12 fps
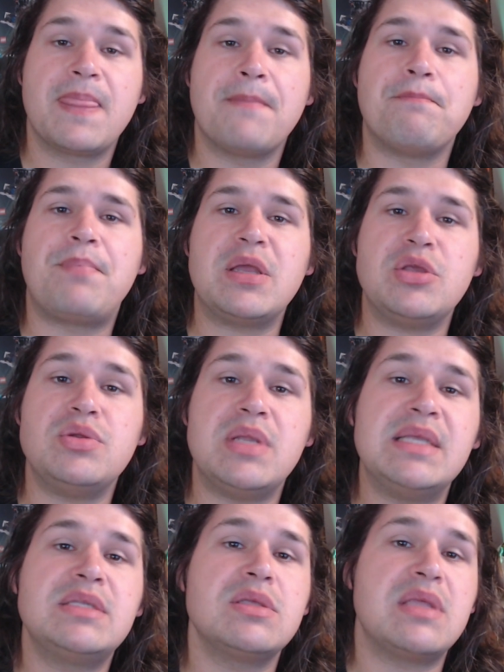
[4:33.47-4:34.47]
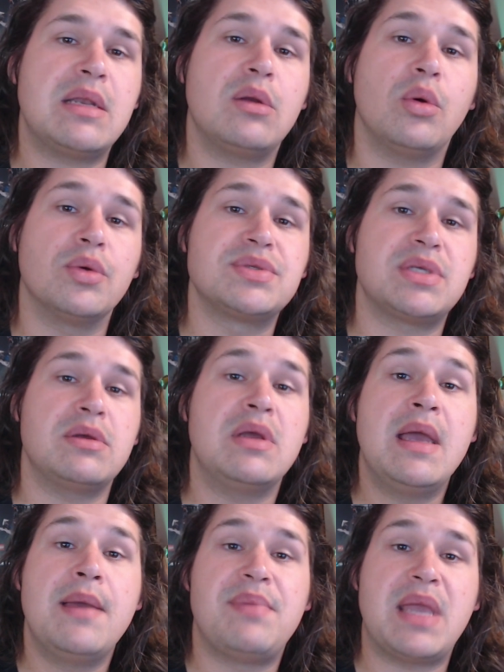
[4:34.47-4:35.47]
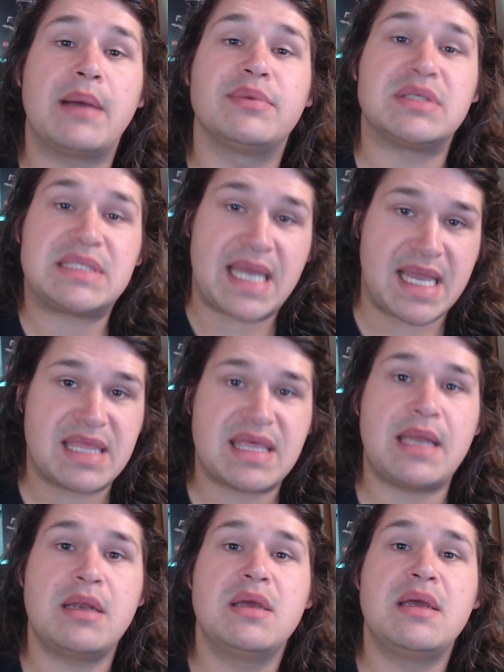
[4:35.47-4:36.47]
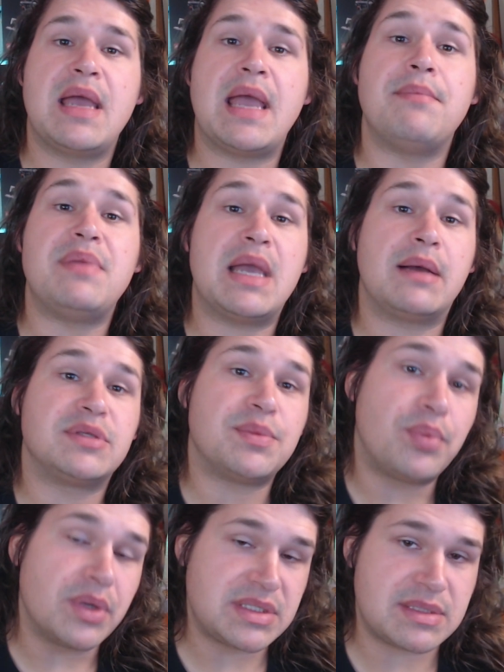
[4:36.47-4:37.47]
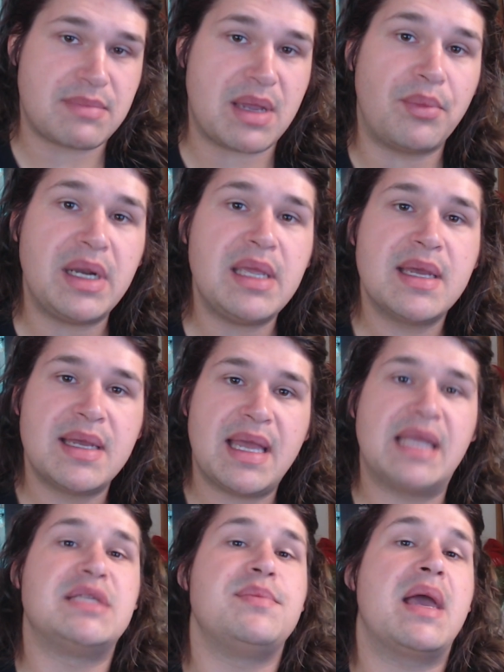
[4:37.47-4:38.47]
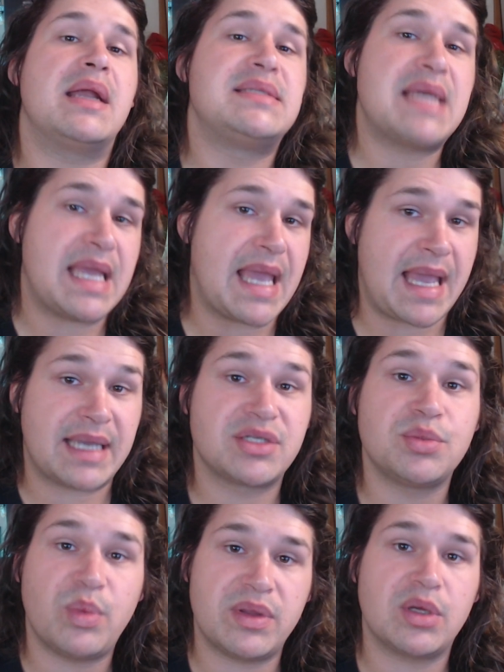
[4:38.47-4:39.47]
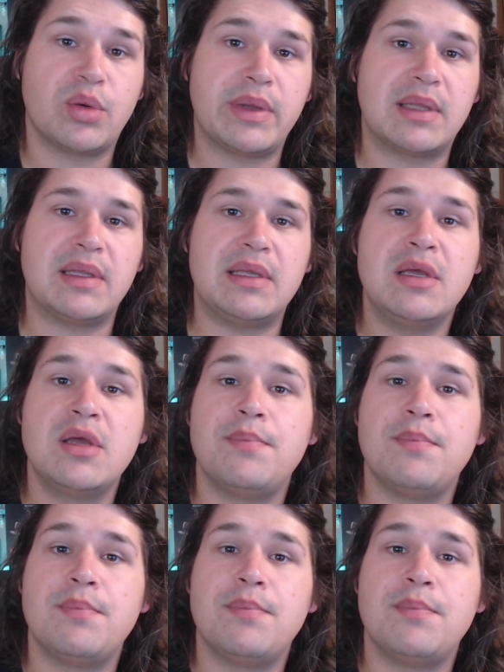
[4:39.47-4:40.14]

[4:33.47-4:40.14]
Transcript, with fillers: But you need to then also be able to take that and be able to put it to memory and to be able to take action with it quickly.